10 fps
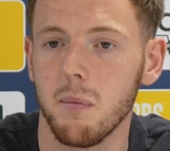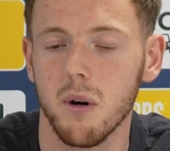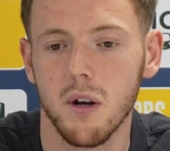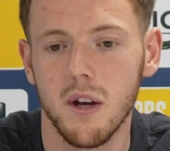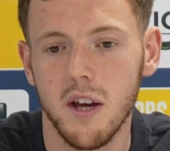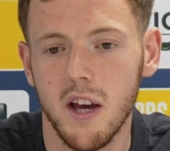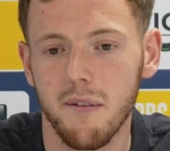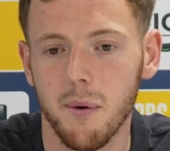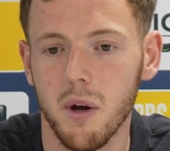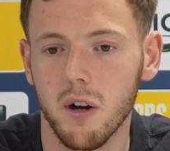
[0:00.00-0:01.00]
But
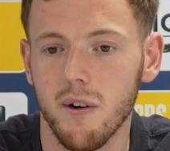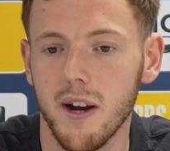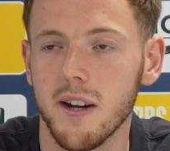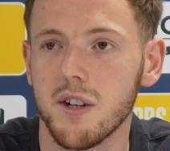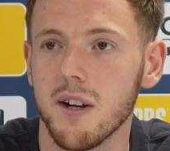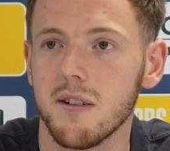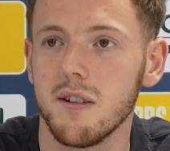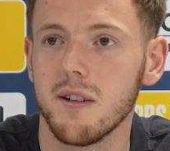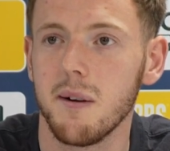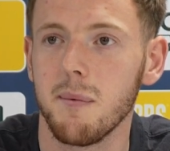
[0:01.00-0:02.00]
if we weren't creating the
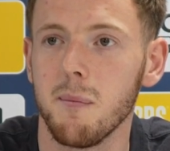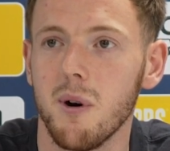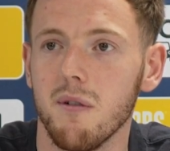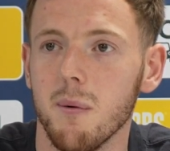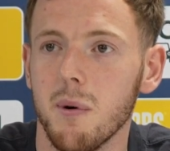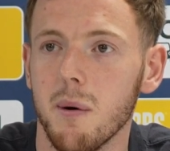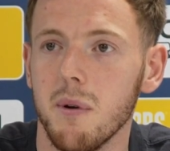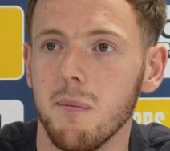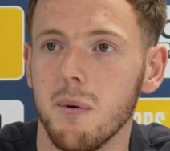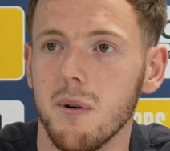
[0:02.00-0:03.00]
chances, then it'd be more of a
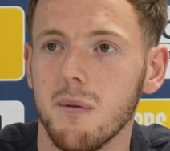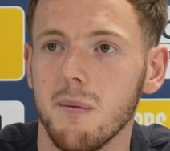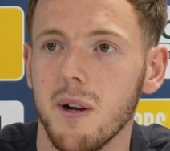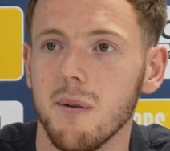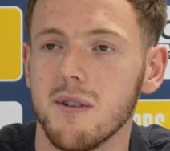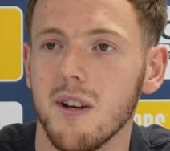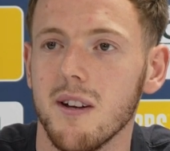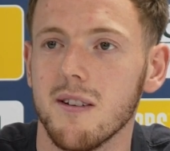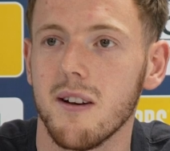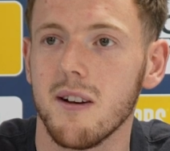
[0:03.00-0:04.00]
problem, but we don't see
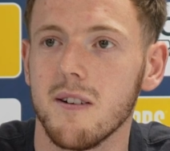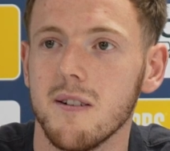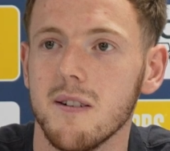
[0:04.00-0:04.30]
it as that.